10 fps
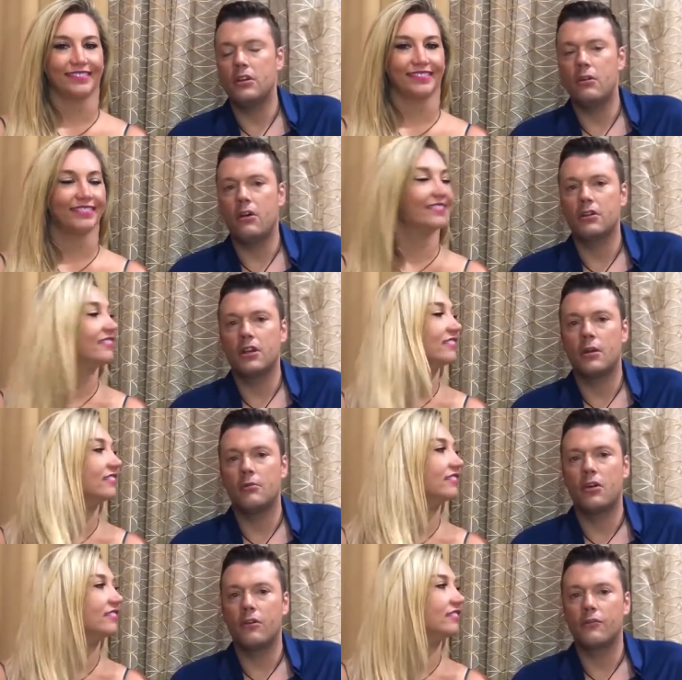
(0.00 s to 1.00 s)
Speaker 1: you all to
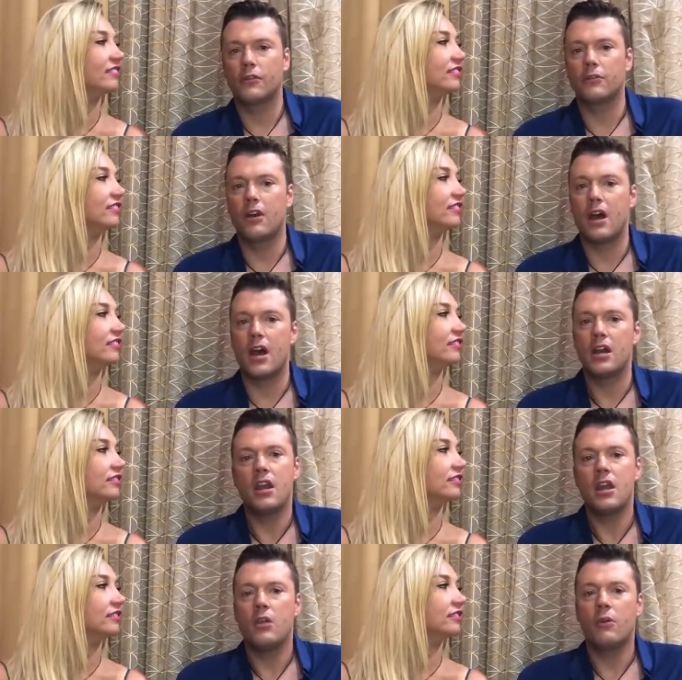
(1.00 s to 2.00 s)
come along for the ride.
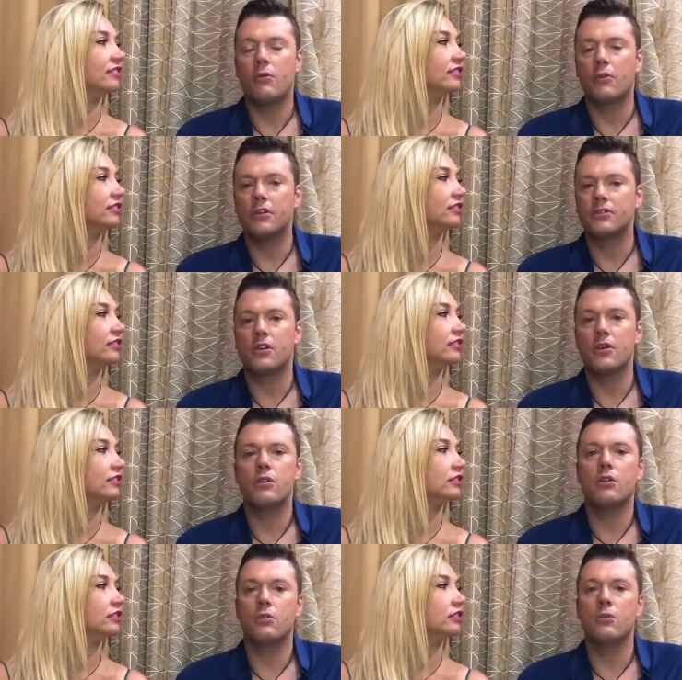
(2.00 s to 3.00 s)
We want to show
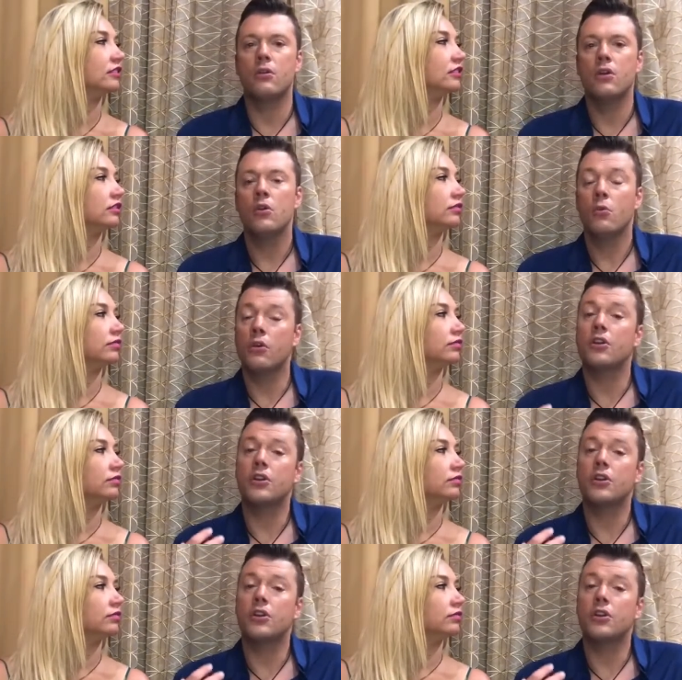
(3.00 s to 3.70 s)
you. We're